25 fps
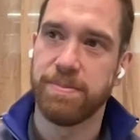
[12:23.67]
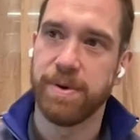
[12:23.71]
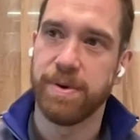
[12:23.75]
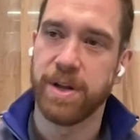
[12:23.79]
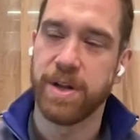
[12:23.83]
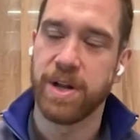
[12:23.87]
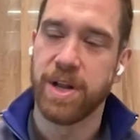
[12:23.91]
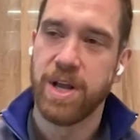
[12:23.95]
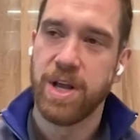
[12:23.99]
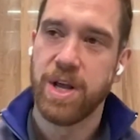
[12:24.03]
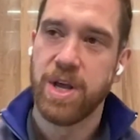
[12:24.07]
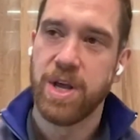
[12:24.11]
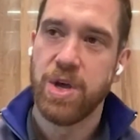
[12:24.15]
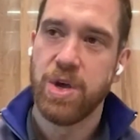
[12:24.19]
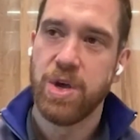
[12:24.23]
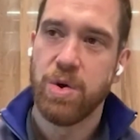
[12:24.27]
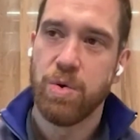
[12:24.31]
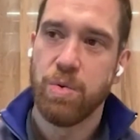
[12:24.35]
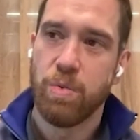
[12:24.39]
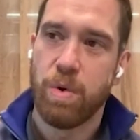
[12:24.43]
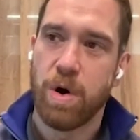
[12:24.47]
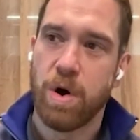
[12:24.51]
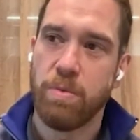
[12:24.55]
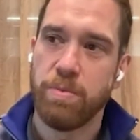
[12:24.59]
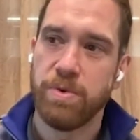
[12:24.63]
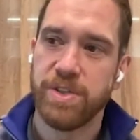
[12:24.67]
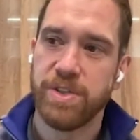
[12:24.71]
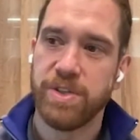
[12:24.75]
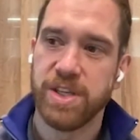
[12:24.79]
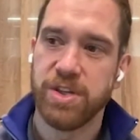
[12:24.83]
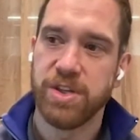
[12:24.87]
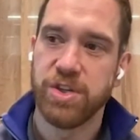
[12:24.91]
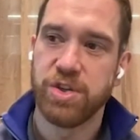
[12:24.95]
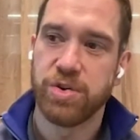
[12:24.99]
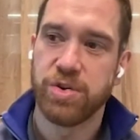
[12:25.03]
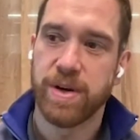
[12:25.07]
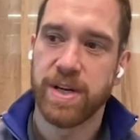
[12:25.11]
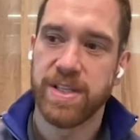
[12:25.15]
But what was
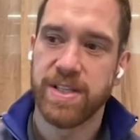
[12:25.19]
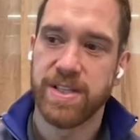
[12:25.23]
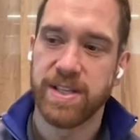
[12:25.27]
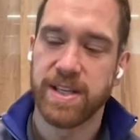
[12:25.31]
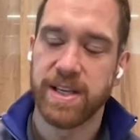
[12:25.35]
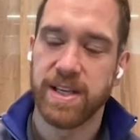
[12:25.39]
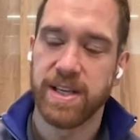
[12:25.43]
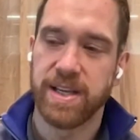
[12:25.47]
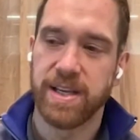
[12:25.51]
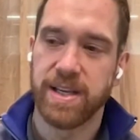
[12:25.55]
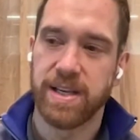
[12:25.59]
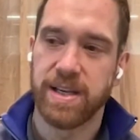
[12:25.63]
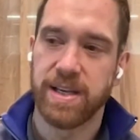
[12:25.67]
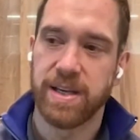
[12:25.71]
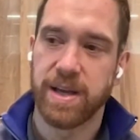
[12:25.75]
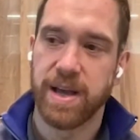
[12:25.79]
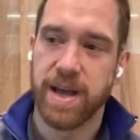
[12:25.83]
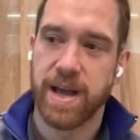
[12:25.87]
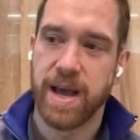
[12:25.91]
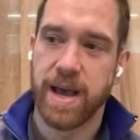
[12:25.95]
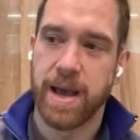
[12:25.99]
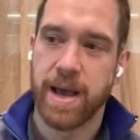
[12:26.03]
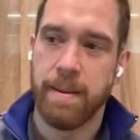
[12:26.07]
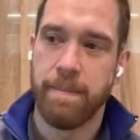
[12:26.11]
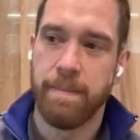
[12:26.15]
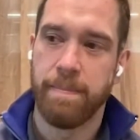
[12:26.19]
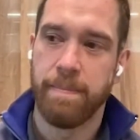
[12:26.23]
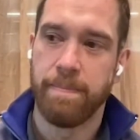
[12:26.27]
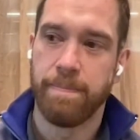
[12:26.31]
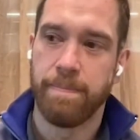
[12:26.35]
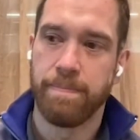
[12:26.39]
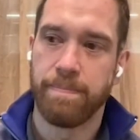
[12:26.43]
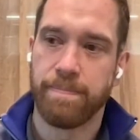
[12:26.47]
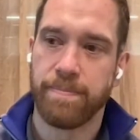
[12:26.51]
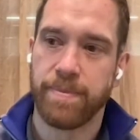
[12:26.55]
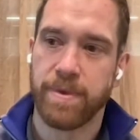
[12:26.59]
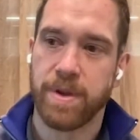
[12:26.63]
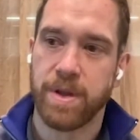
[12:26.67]
interesting
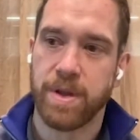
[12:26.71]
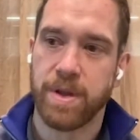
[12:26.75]
um,